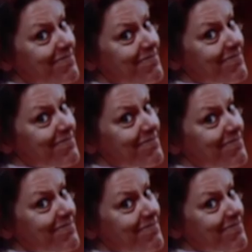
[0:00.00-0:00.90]

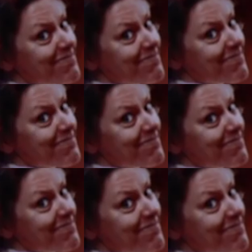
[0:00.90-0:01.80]

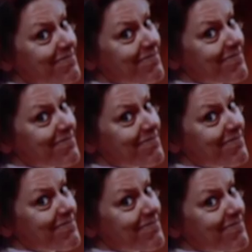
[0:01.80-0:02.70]

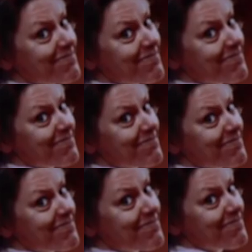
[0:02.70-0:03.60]

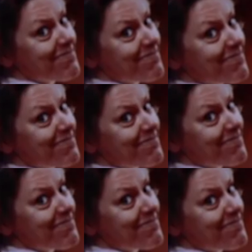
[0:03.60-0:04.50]

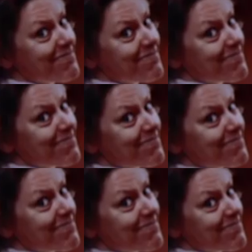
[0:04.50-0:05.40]

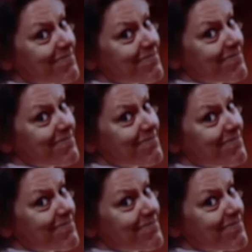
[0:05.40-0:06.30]

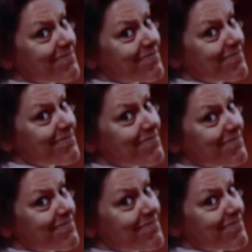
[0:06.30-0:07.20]

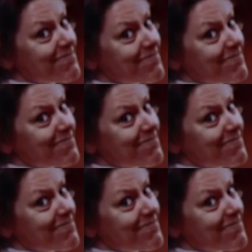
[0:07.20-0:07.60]
(not speaking)